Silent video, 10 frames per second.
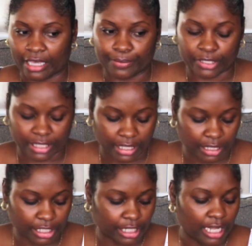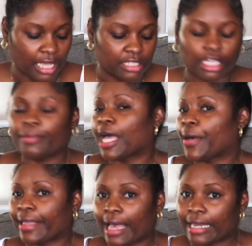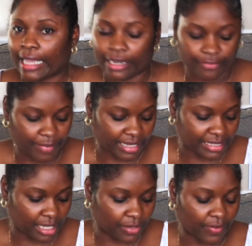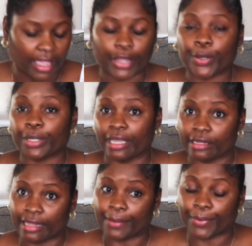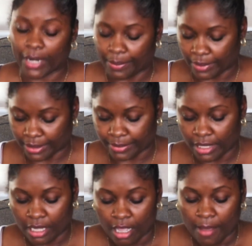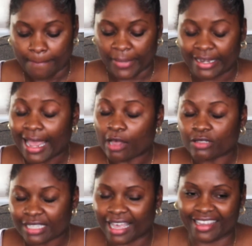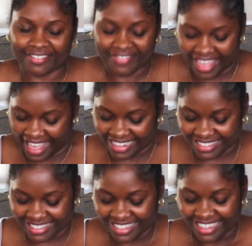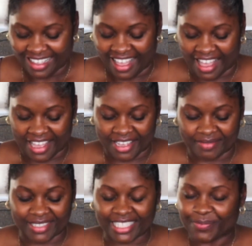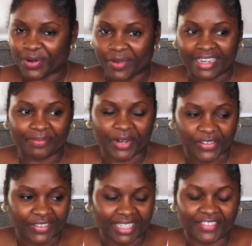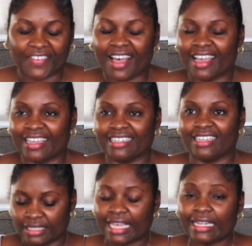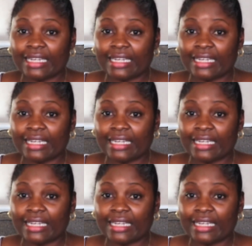in particular. Somehow I got ahead of myself and created that problem. But outside of that, the zipper went in perfectly fine. Setting